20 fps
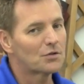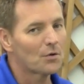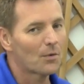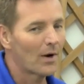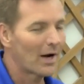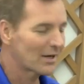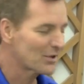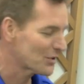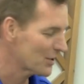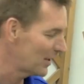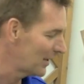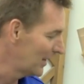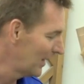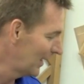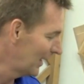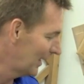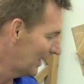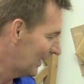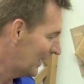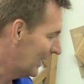direction,
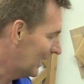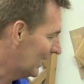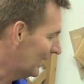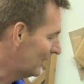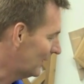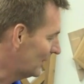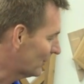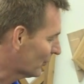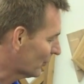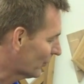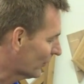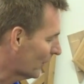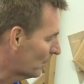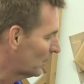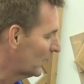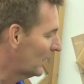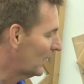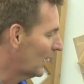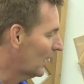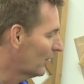and these are
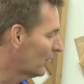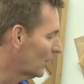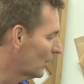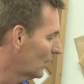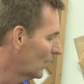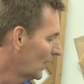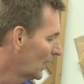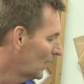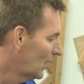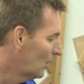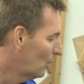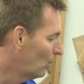some of the other